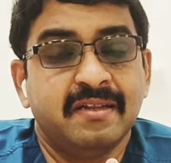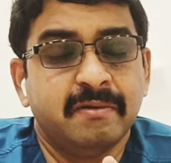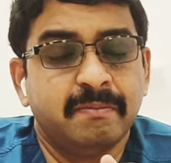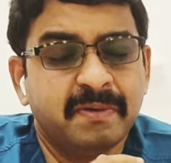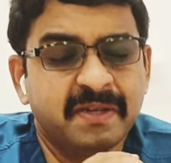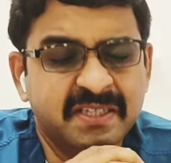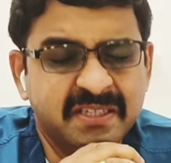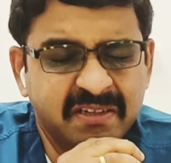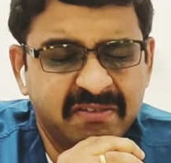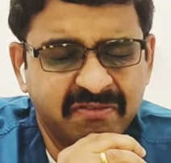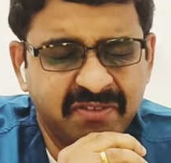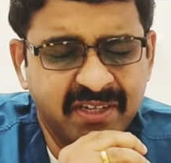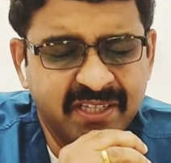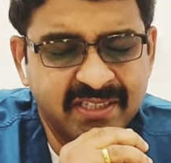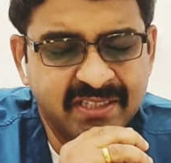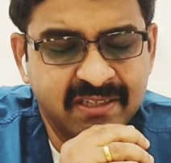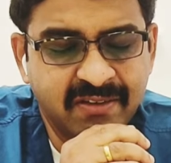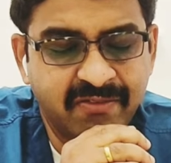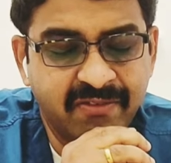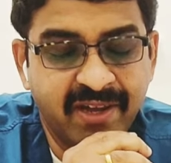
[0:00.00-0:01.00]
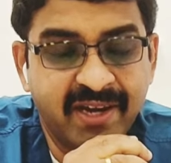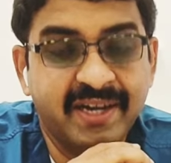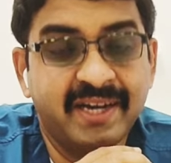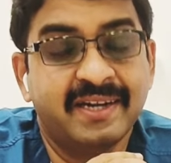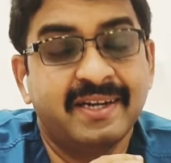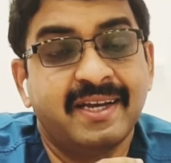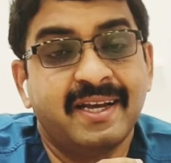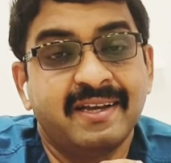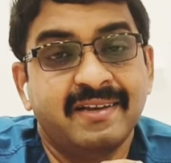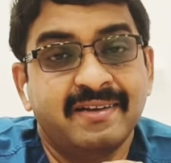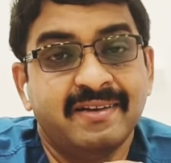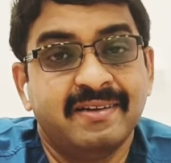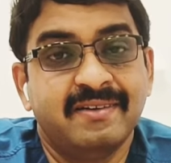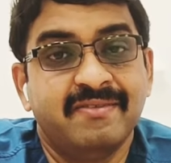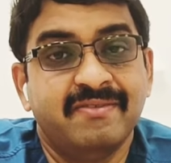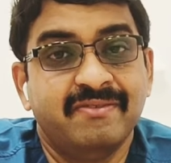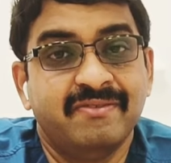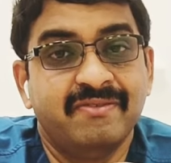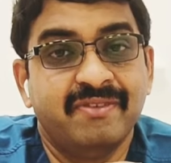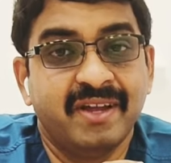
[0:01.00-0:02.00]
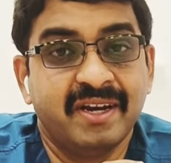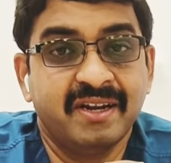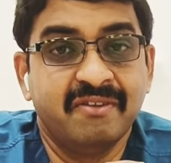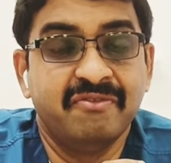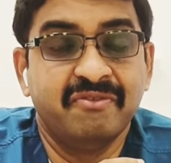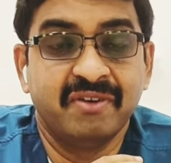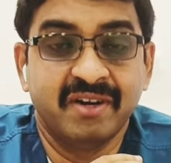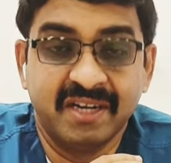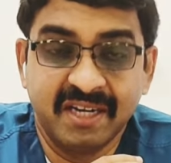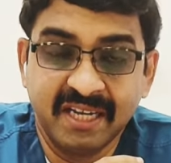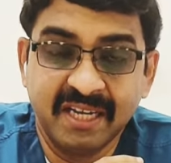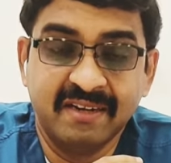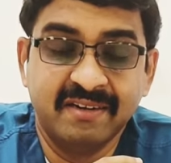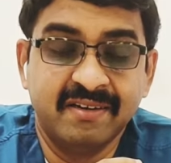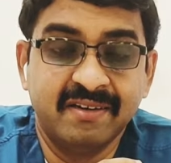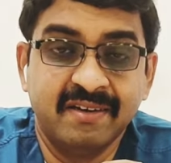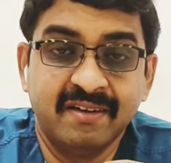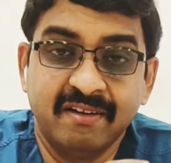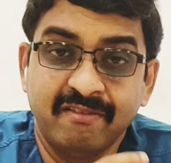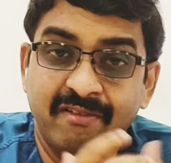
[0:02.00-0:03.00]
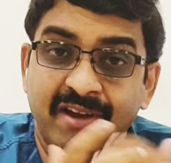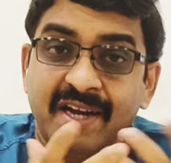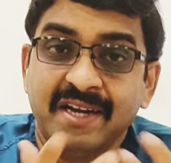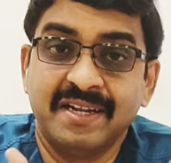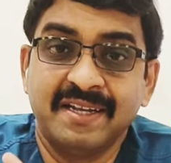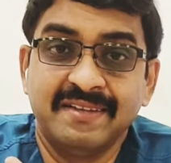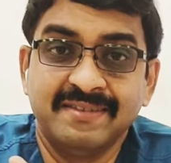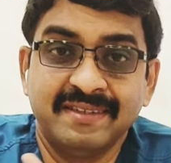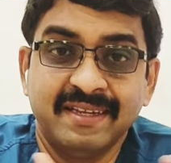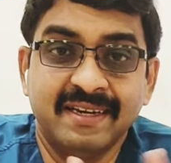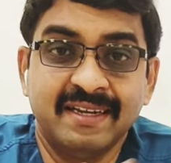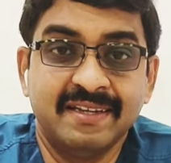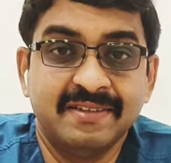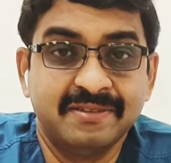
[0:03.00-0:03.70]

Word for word: The patient feels very tired, very fatigued quite easily.